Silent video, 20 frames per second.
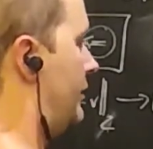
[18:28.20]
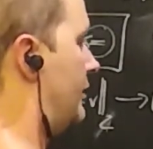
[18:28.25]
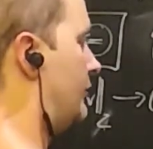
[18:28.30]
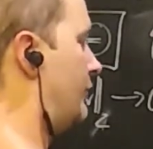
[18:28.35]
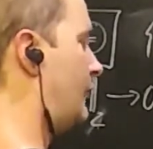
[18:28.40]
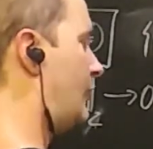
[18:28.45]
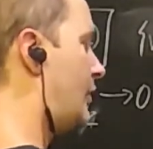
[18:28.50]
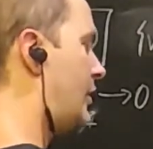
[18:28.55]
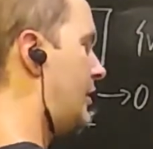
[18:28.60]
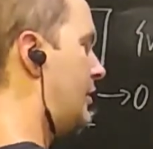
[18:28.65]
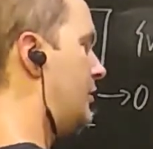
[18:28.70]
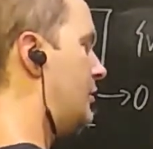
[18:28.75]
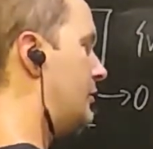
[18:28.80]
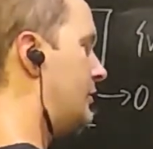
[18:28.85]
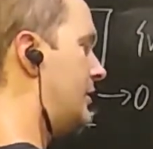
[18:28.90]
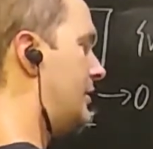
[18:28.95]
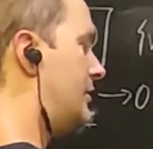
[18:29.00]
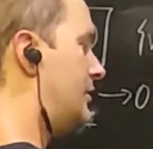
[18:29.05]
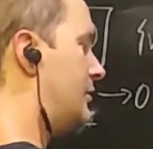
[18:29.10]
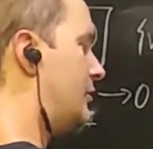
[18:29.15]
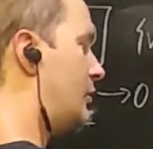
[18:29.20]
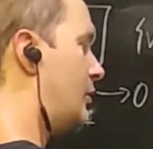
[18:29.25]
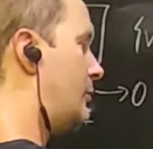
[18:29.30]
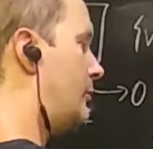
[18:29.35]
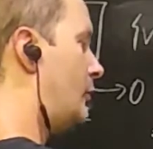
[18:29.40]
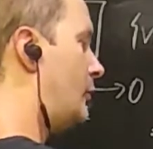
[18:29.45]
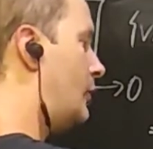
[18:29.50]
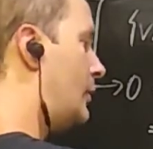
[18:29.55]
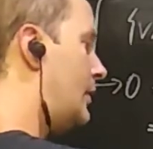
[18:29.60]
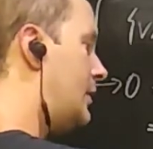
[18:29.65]
therefore, I know that the
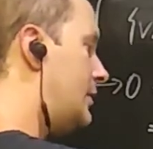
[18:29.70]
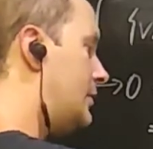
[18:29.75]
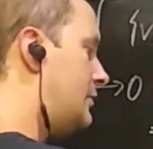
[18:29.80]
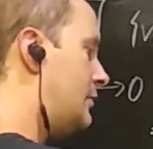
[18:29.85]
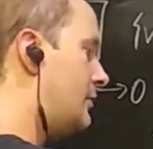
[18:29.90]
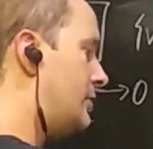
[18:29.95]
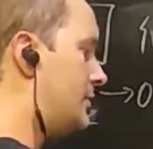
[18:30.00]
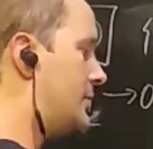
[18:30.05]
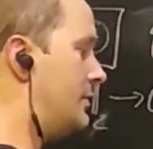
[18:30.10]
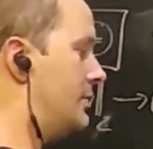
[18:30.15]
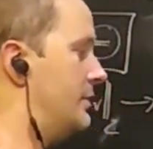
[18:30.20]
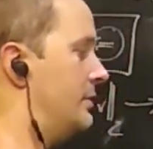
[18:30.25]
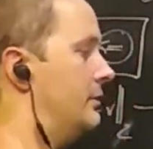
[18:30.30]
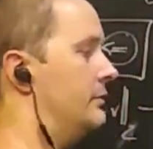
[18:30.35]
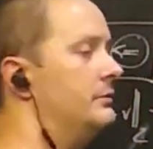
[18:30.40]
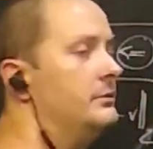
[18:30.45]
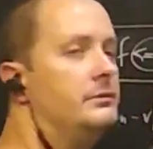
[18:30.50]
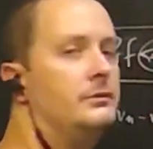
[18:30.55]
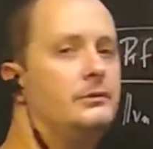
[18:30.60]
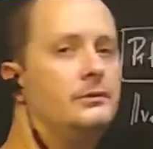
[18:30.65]
norm 1 goes to 0.